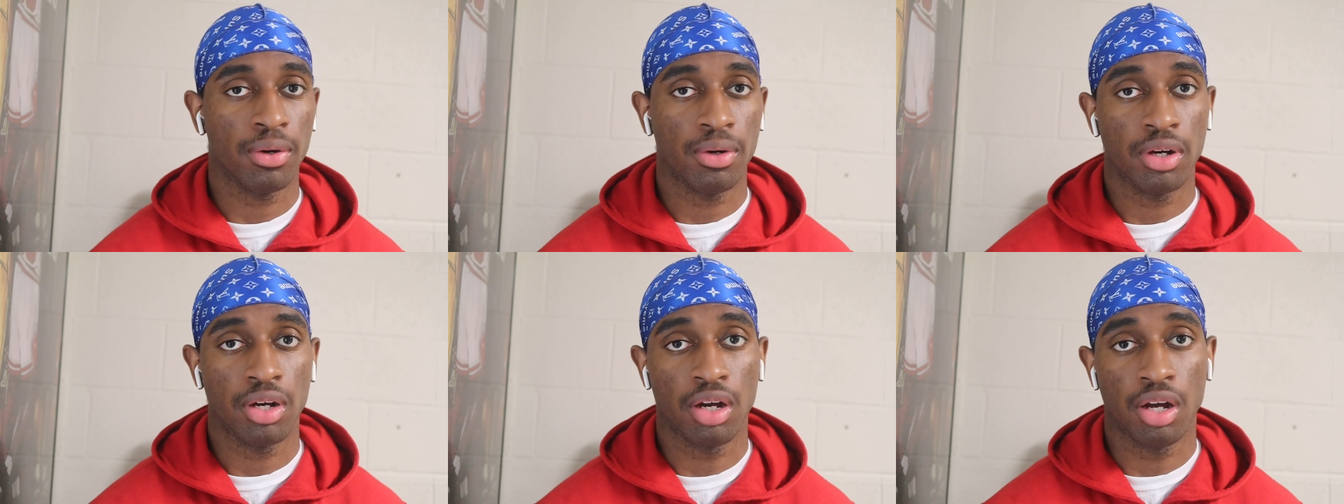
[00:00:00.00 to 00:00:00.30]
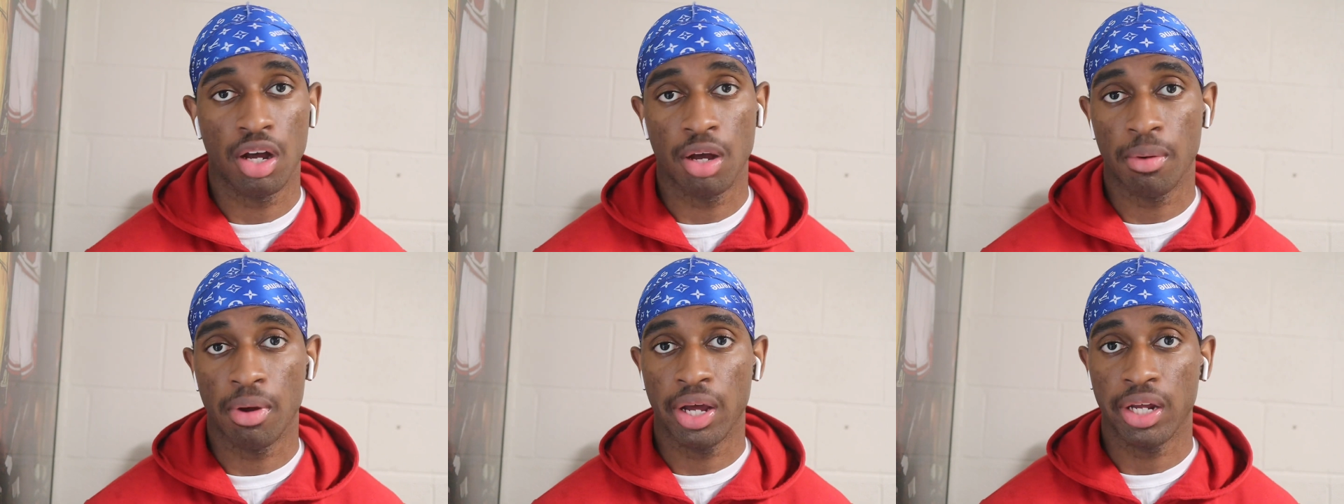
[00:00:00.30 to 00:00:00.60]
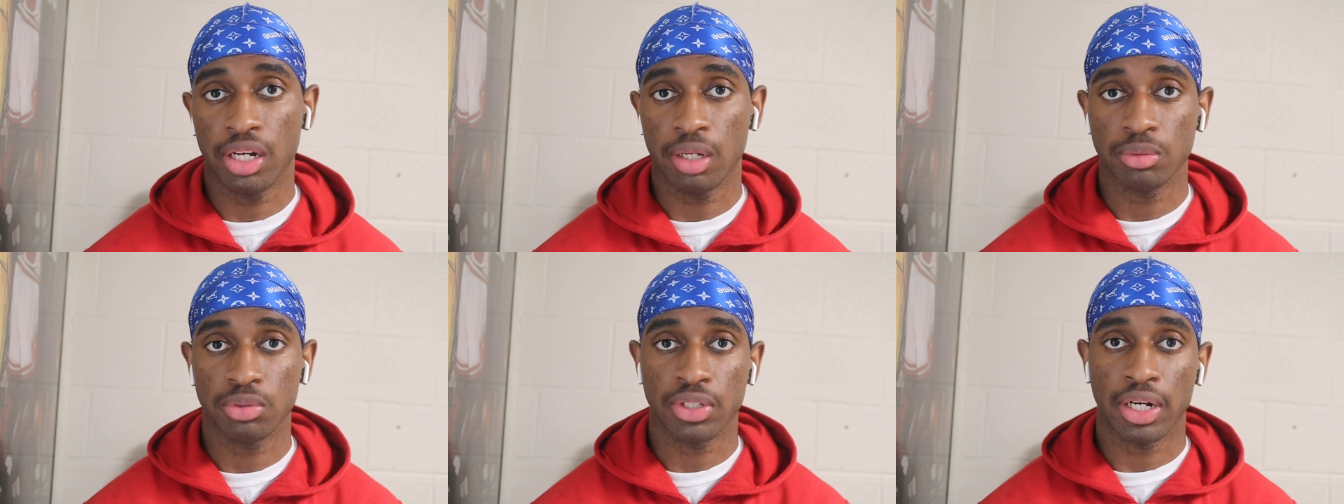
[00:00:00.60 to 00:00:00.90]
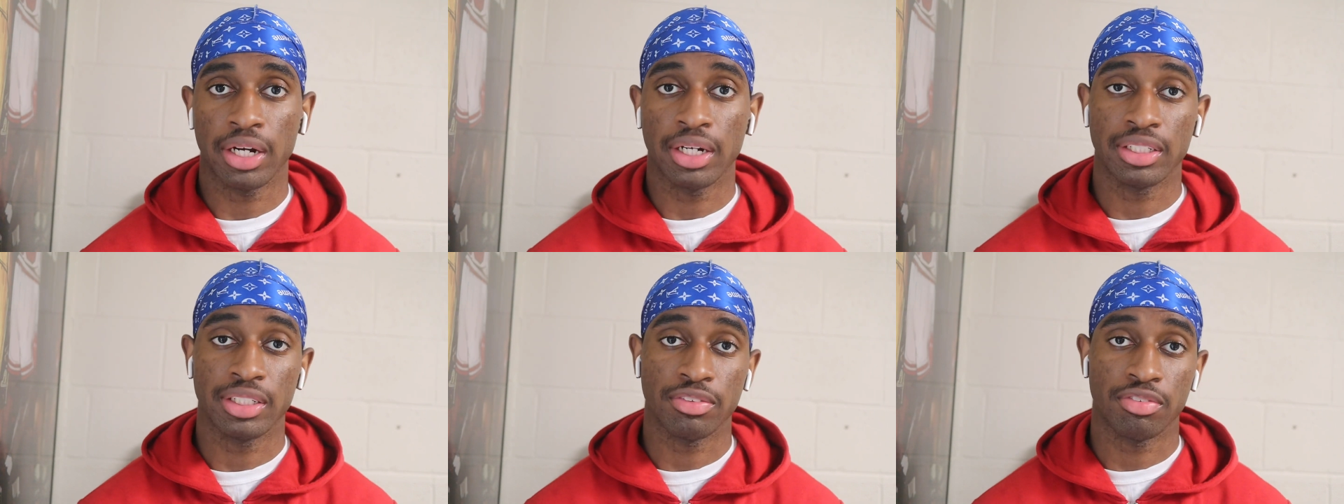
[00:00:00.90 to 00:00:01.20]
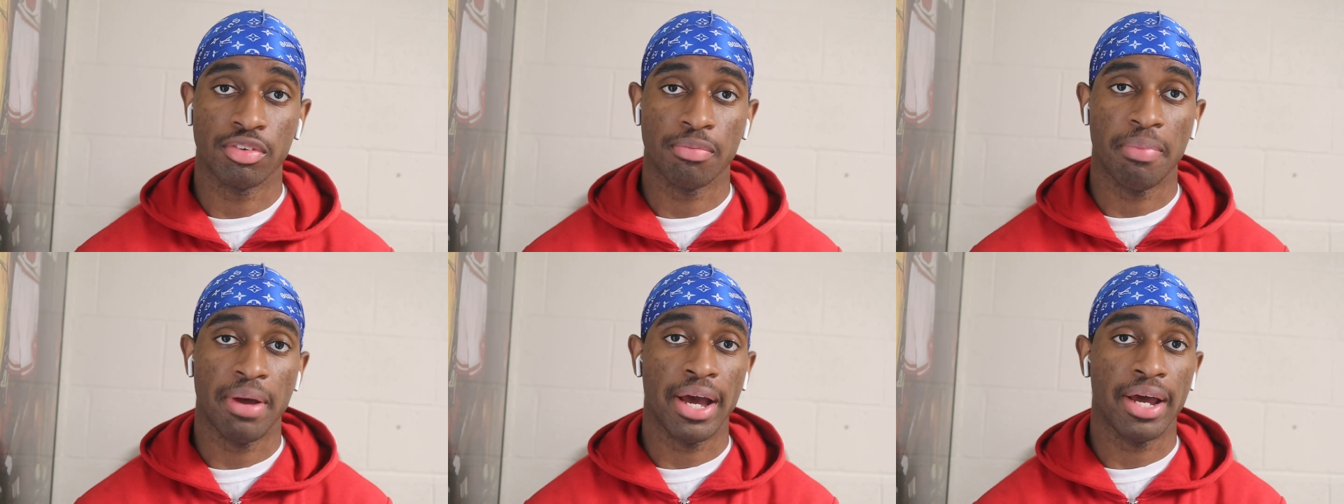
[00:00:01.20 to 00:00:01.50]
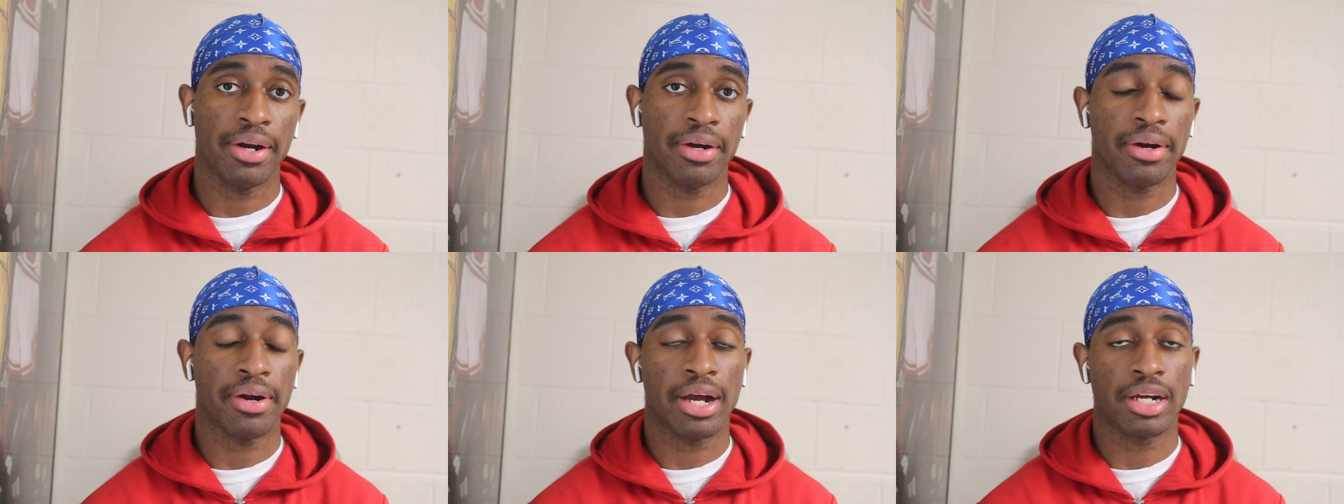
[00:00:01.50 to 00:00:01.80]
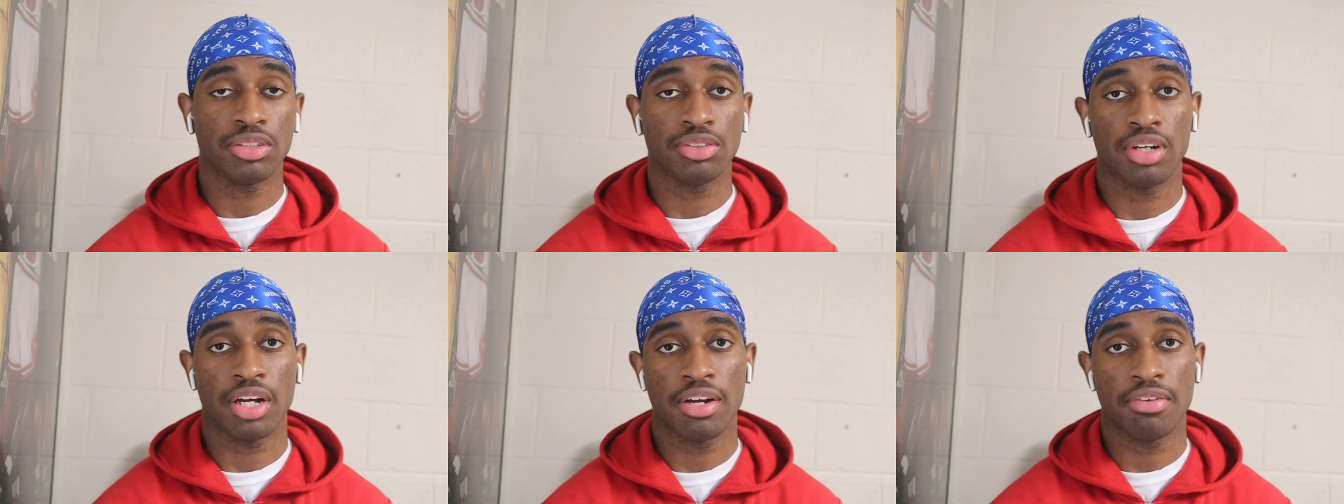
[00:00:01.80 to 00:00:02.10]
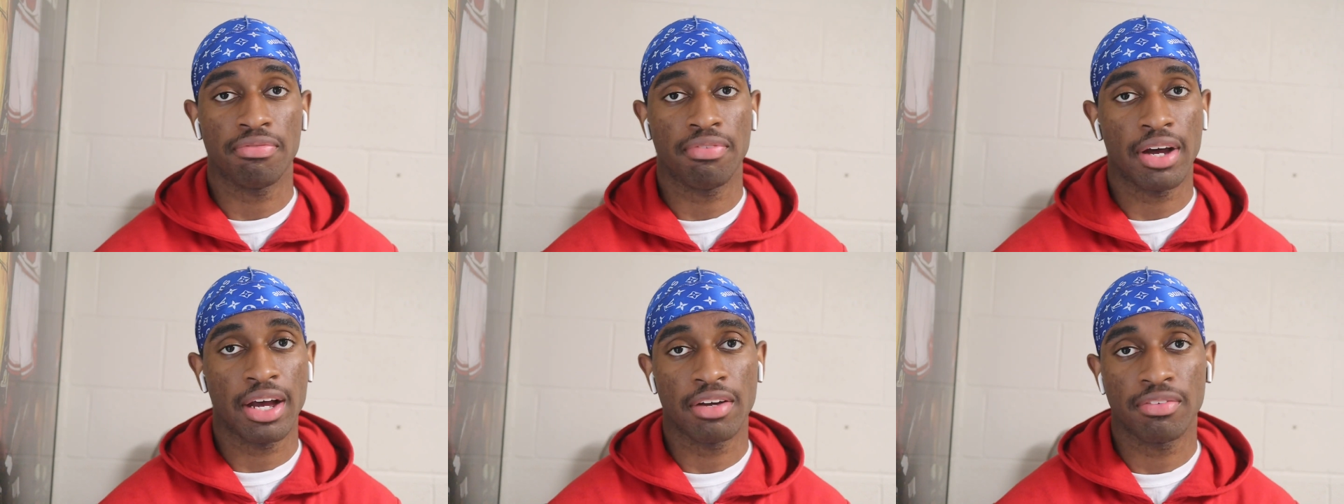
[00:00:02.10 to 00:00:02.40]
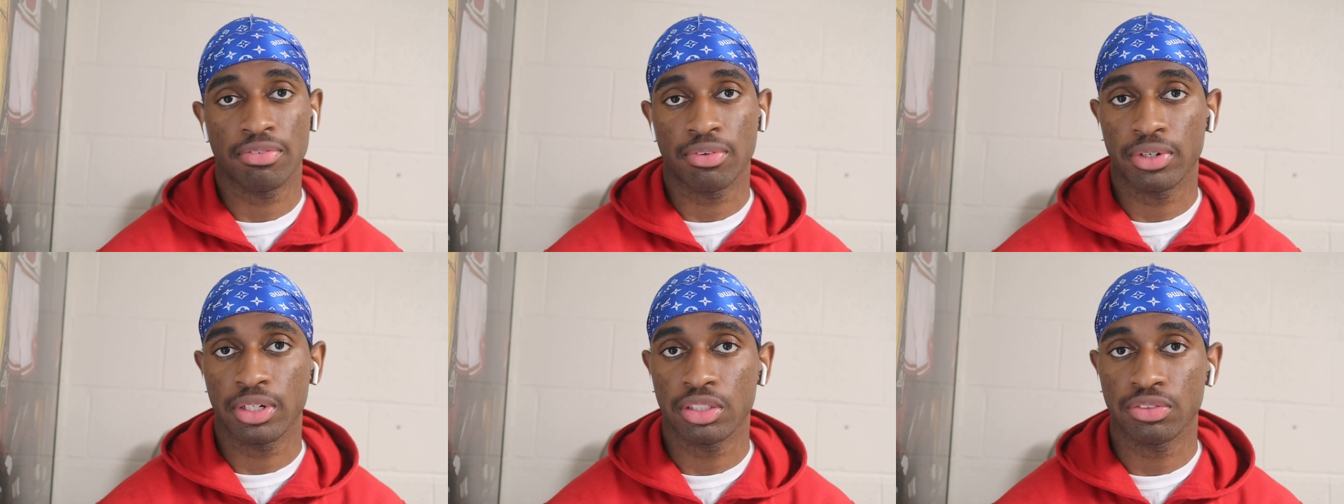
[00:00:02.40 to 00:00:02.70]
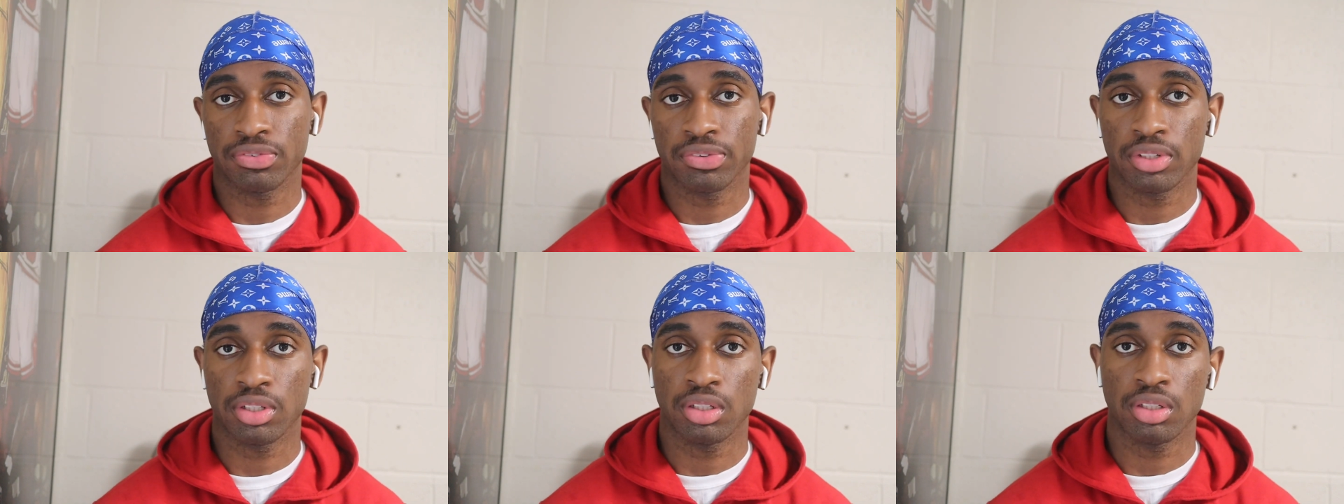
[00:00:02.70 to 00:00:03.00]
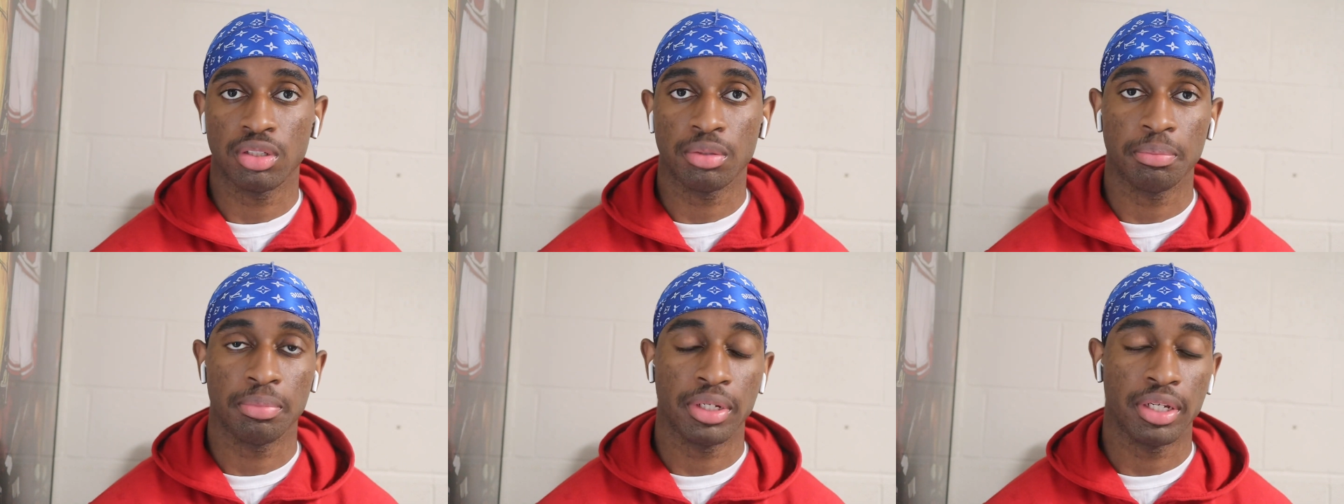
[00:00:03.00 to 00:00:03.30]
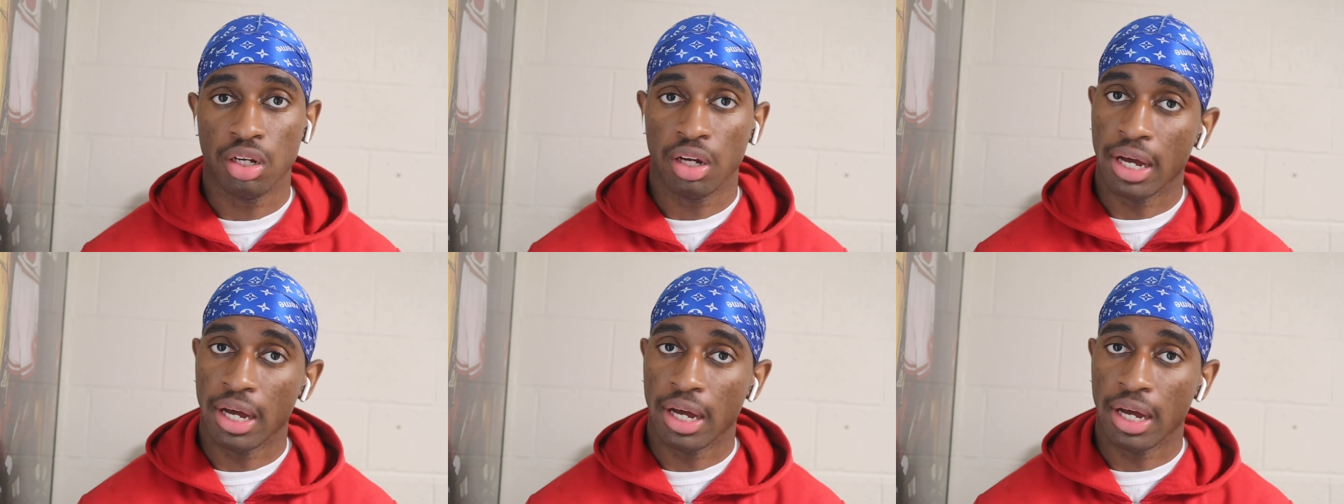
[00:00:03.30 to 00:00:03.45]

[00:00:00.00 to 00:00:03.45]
I ended up trying a different pattern. I tried 540s for a little bit.